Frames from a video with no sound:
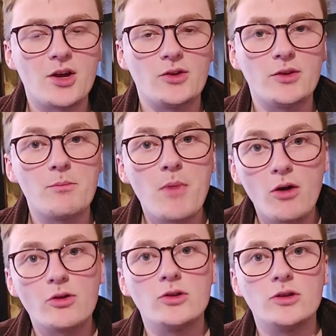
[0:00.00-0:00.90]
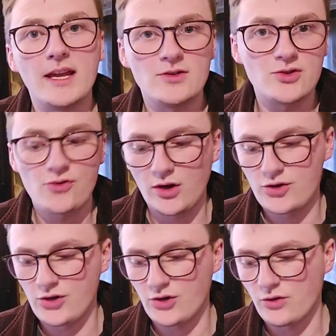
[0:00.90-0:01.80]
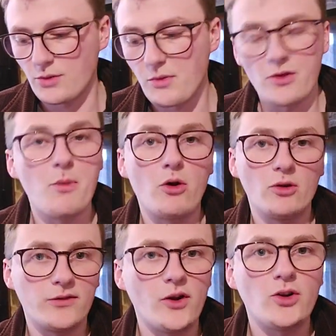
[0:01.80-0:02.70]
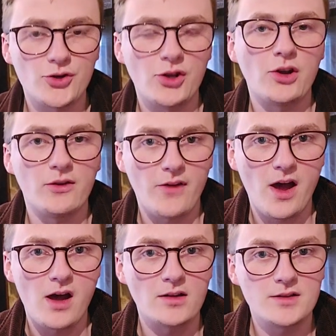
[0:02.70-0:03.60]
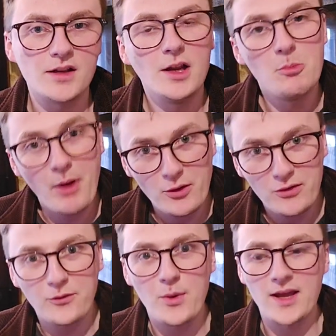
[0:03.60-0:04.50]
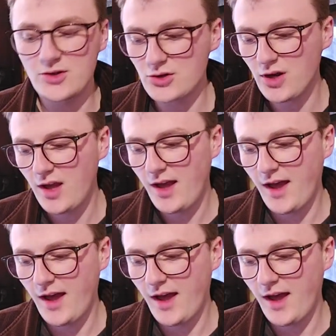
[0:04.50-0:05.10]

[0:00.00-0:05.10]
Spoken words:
on the moral instruction or the moral function of art, both of which